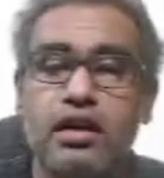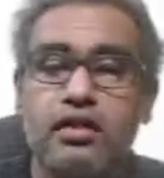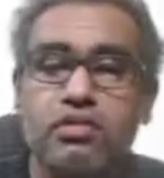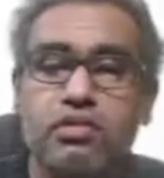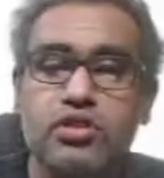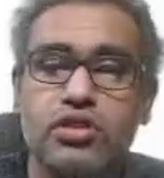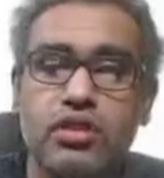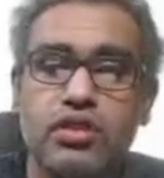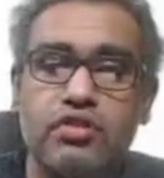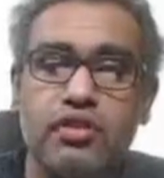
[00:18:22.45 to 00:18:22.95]

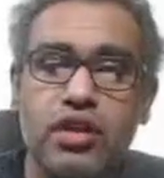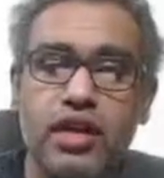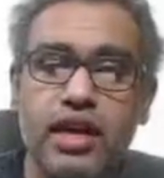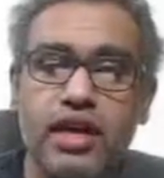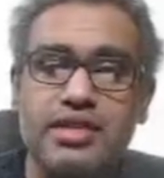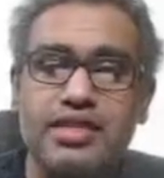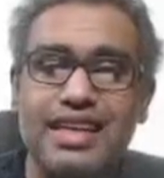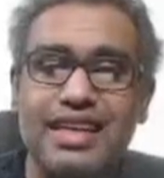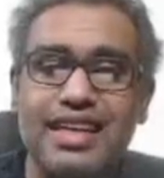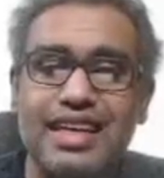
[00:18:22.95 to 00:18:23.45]
which of the
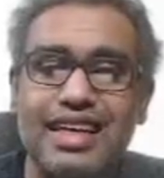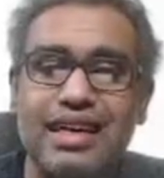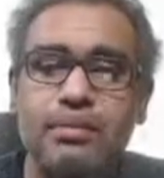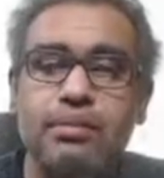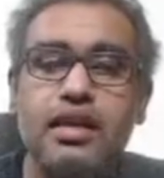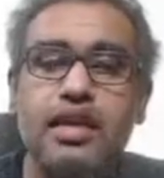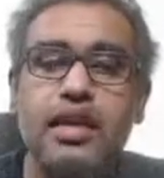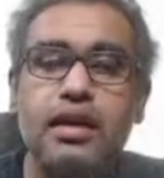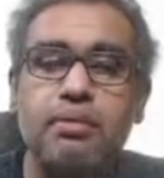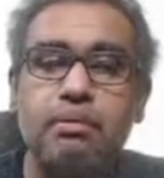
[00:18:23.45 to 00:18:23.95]
following is a
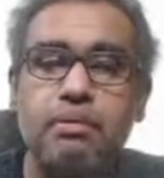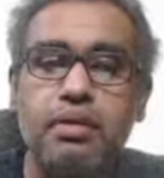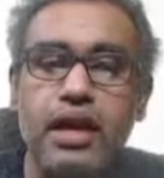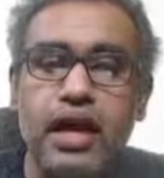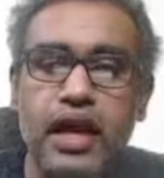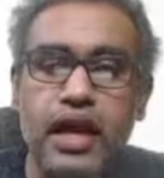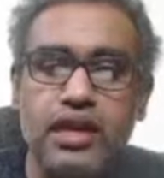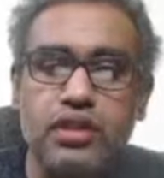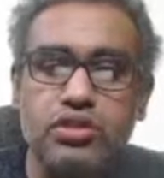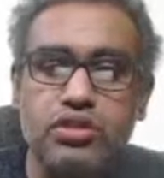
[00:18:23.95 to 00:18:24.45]
terminal
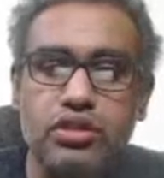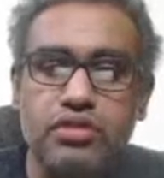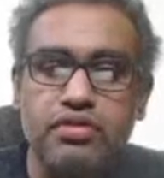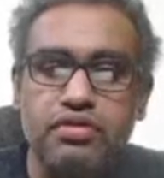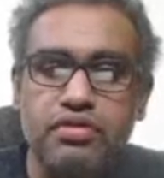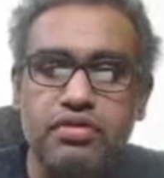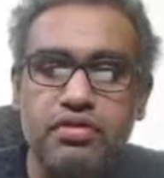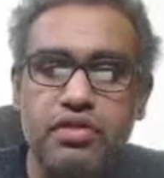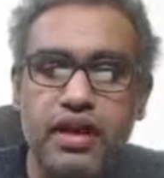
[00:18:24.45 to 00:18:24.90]
branch of